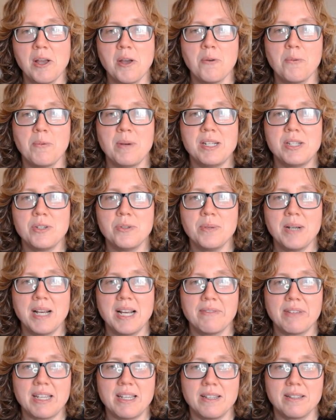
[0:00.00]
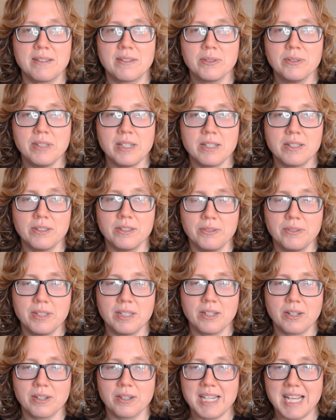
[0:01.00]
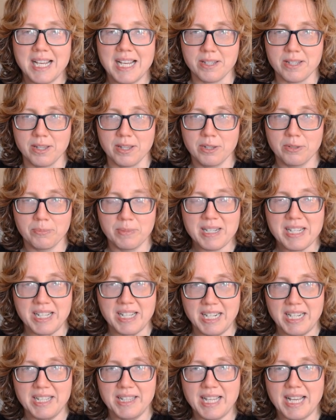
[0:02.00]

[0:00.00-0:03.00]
We do have a 30 clue that already 3 in it.